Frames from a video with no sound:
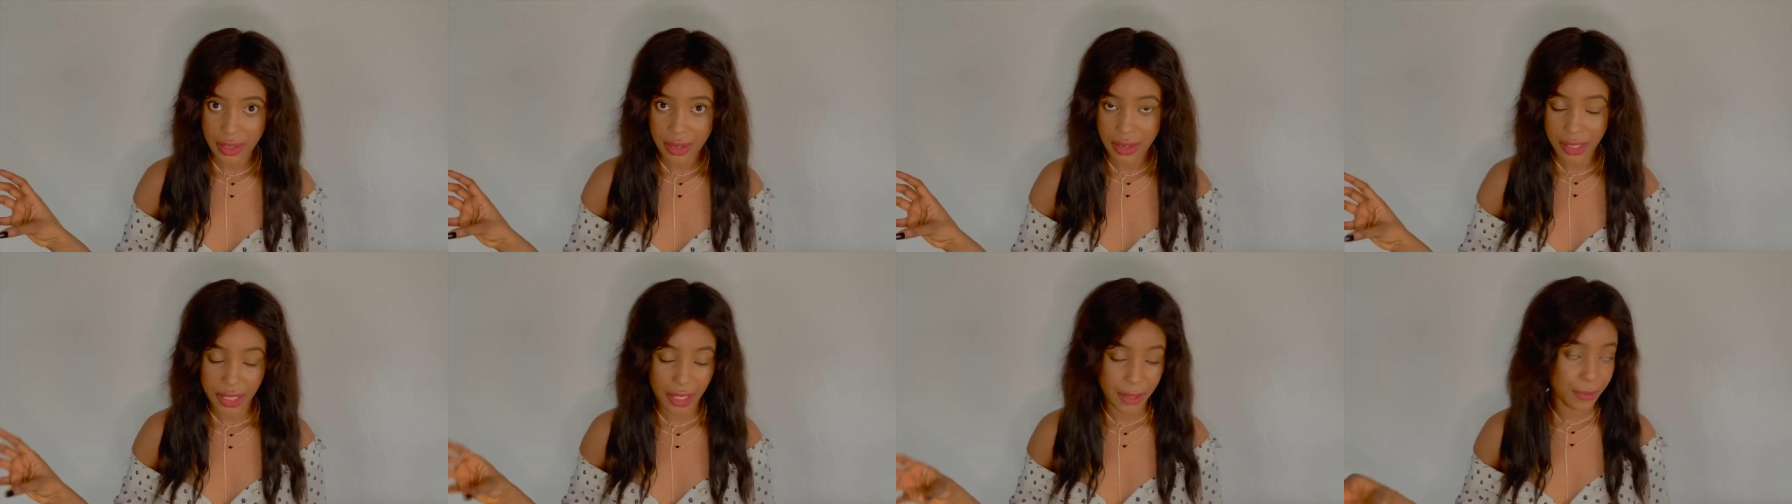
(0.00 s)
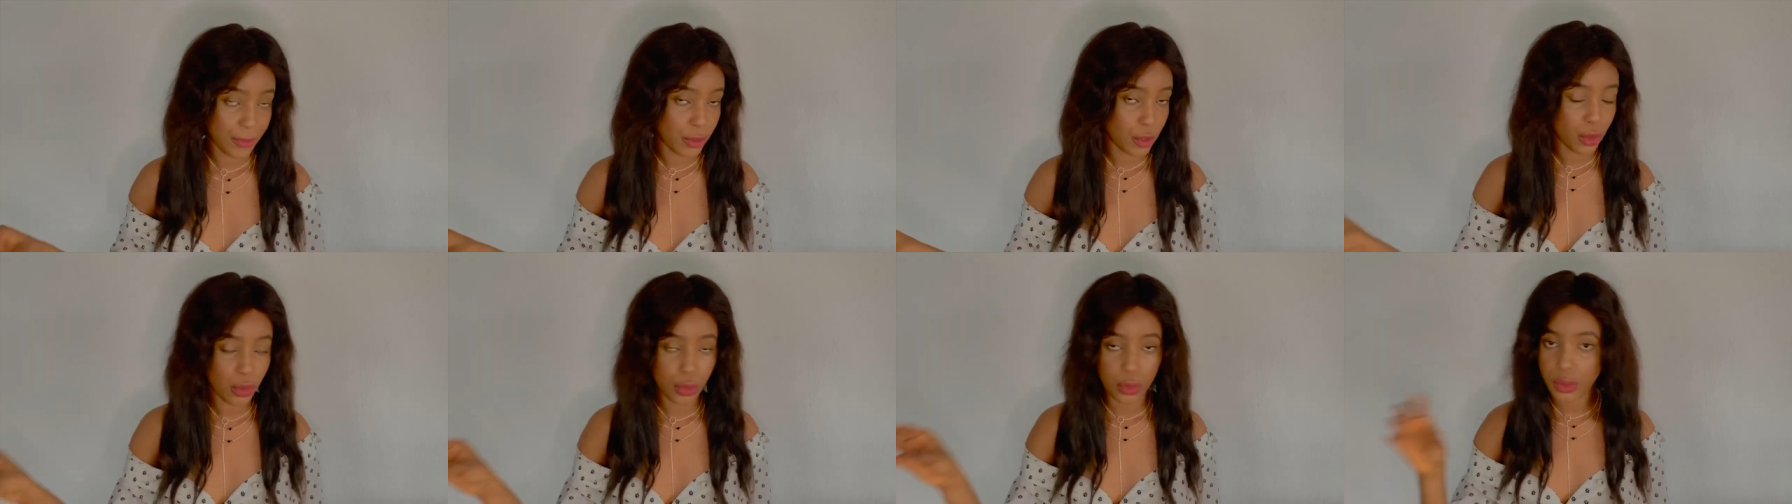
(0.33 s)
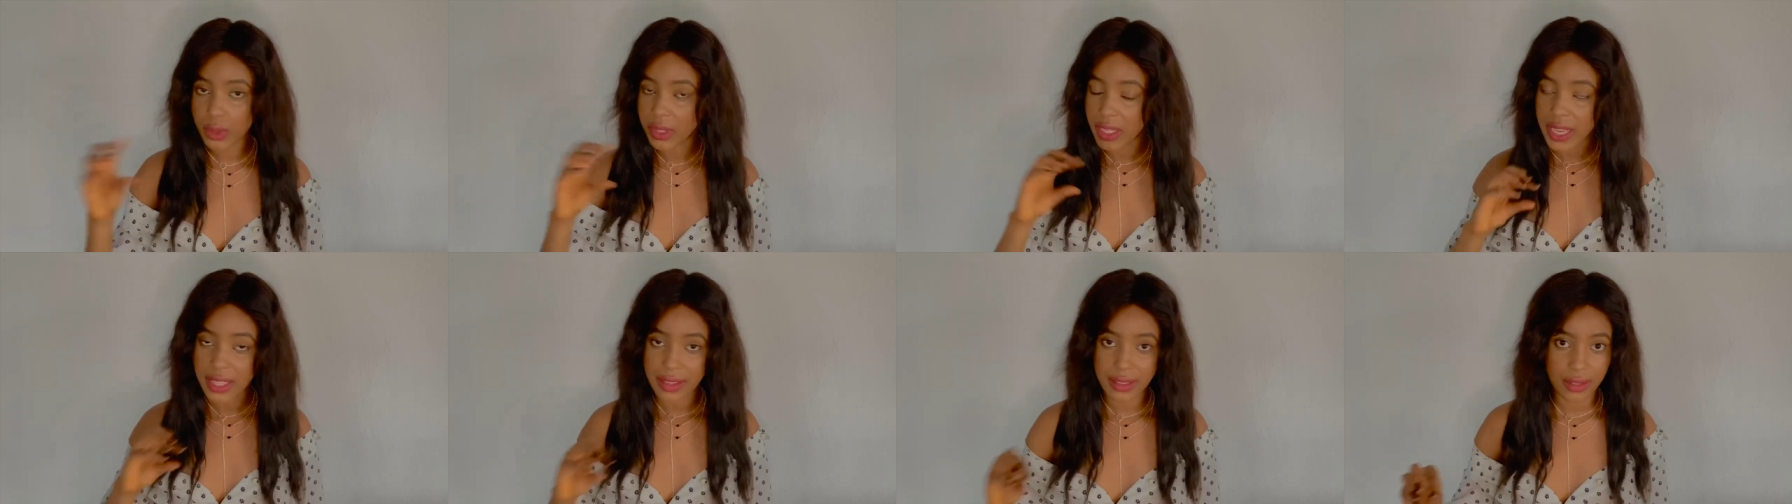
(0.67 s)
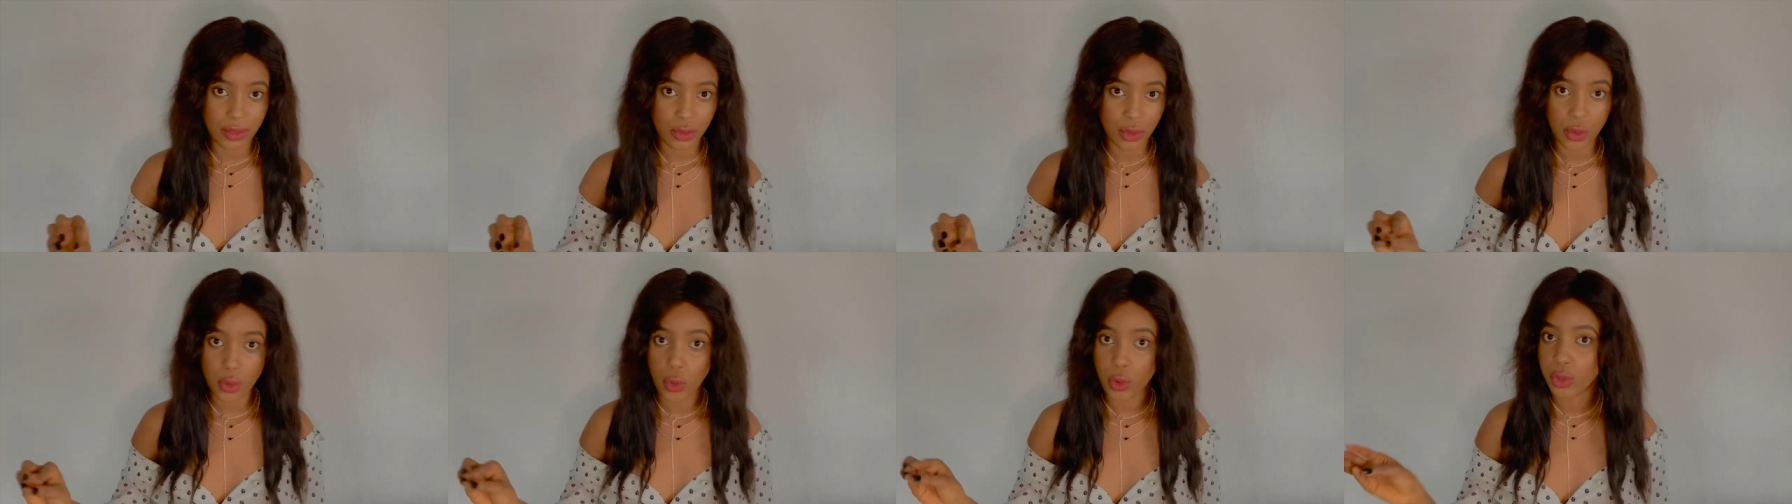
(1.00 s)
if you do that
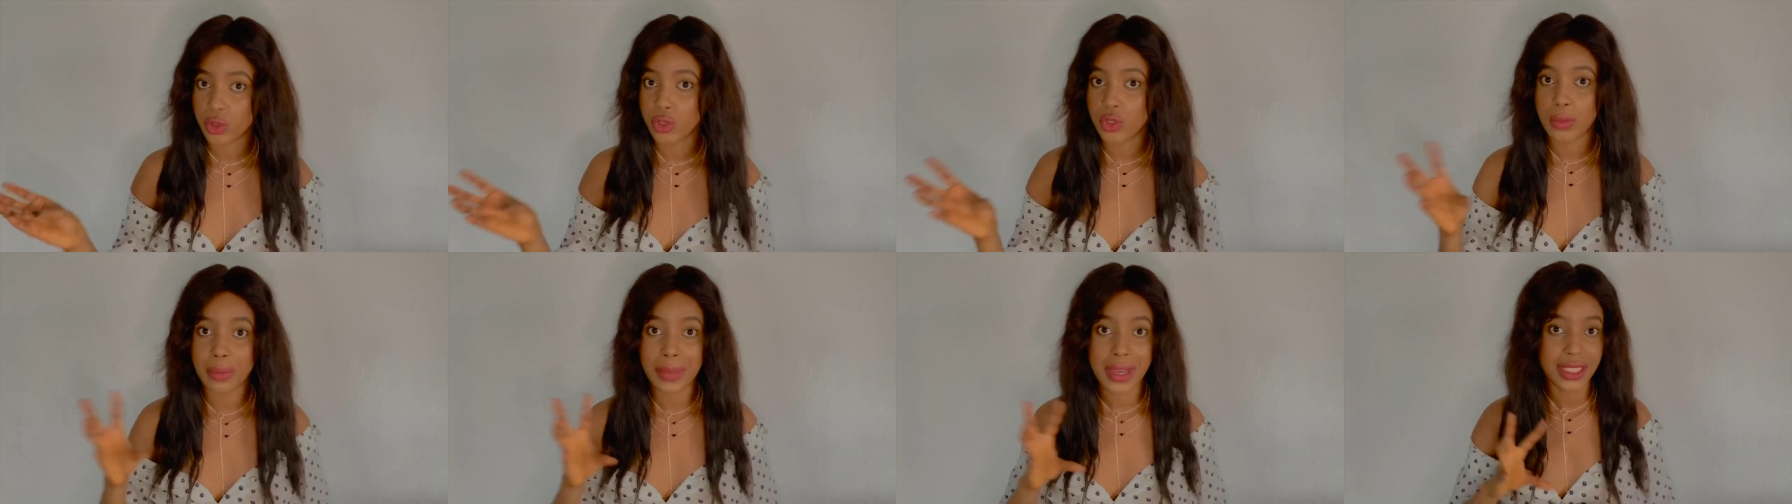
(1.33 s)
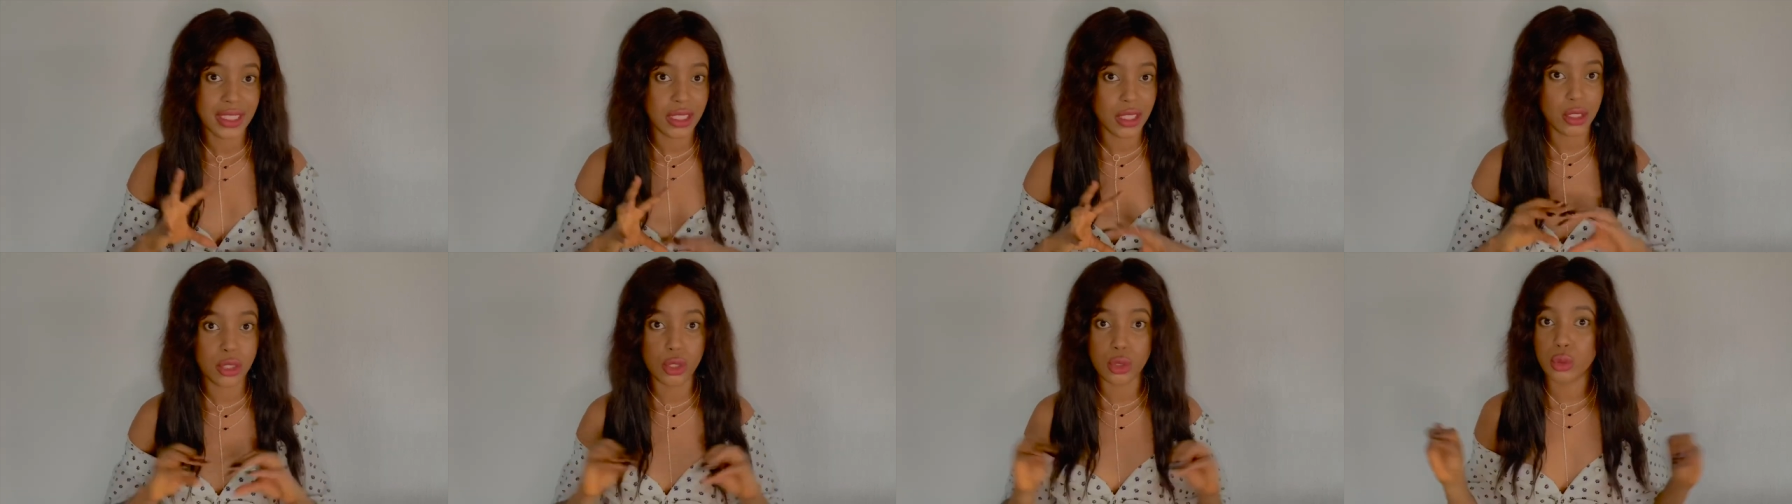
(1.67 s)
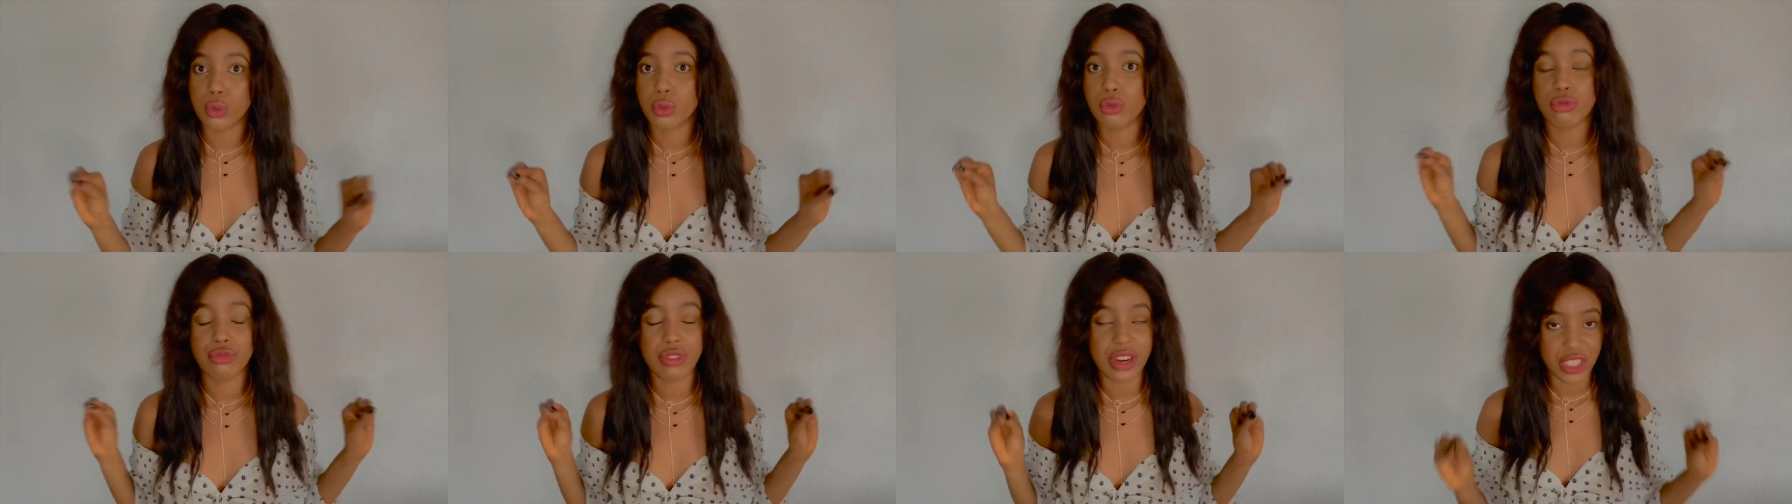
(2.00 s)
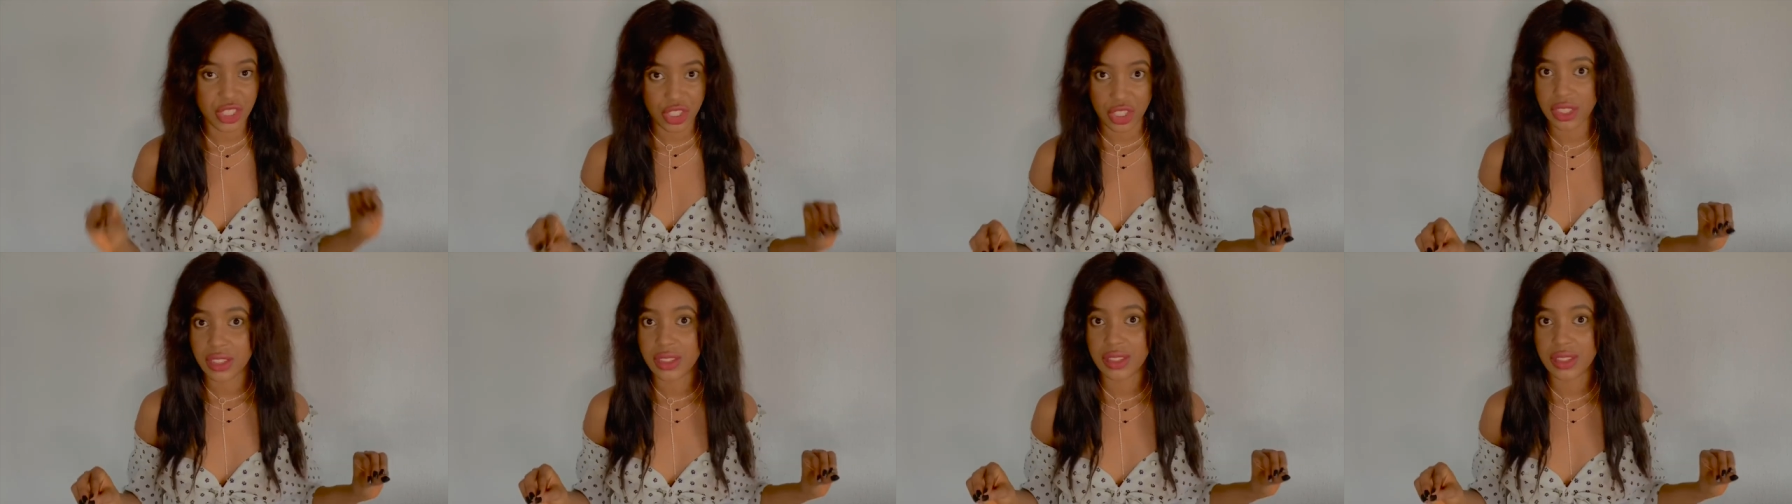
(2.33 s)
you automatically look ratchet